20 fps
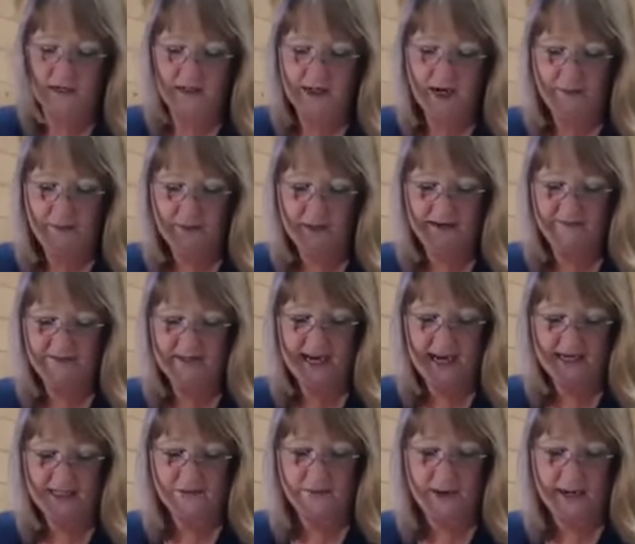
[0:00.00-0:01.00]
a couple of
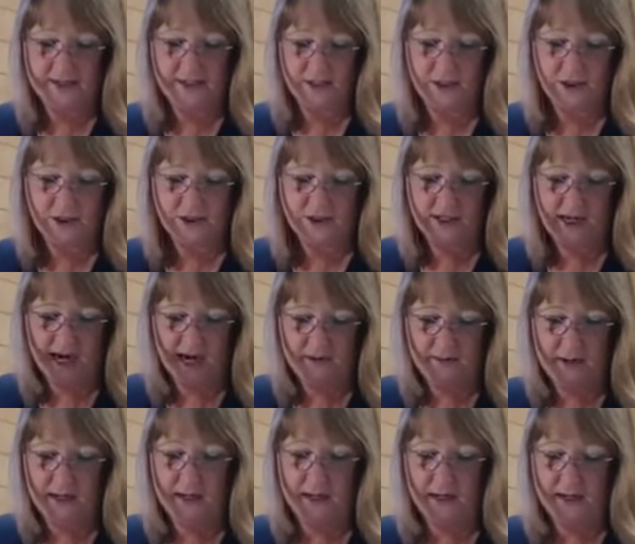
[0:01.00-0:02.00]
text messages
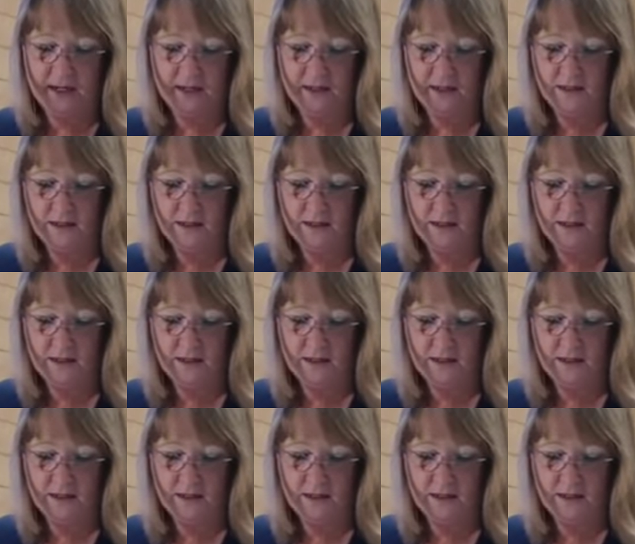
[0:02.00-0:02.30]
came in.